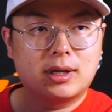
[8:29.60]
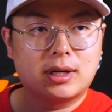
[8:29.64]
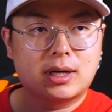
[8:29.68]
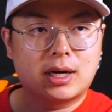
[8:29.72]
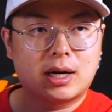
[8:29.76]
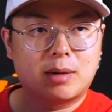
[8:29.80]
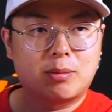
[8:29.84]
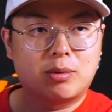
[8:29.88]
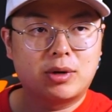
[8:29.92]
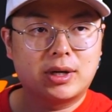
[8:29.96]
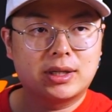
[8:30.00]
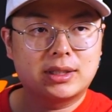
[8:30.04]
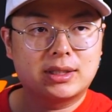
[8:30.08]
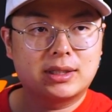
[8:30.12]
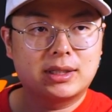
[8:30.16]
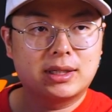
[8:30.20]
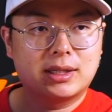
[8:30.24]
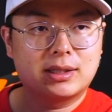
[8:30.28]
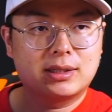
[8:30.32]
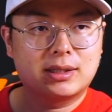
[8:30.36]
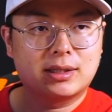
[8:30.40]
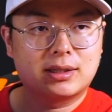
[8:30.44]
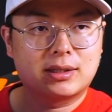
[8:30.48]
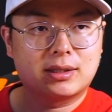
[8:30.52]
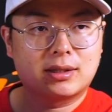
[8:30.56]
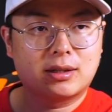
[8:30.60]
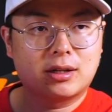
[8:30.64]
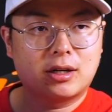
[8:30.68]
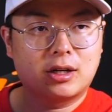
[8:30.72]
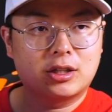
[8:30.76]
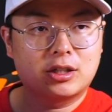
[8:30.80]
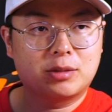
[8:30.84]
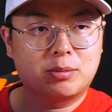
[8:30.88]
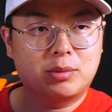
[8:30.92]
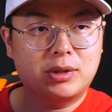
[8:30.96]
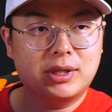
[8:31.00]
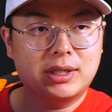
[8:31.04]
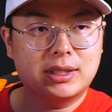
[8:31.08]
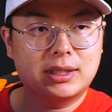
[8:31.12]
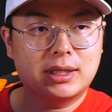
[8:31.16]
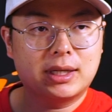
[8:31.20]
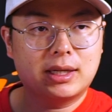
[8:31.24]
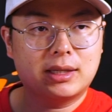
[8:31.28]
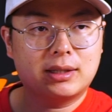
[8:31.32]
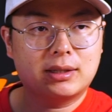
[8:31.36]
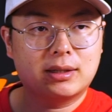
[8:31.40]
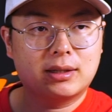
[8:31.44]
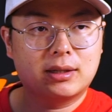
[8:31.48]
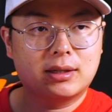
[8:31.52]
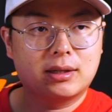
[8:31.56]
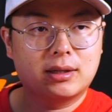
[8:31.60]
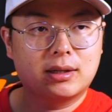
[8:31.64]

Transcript: I press this, it's launch preset.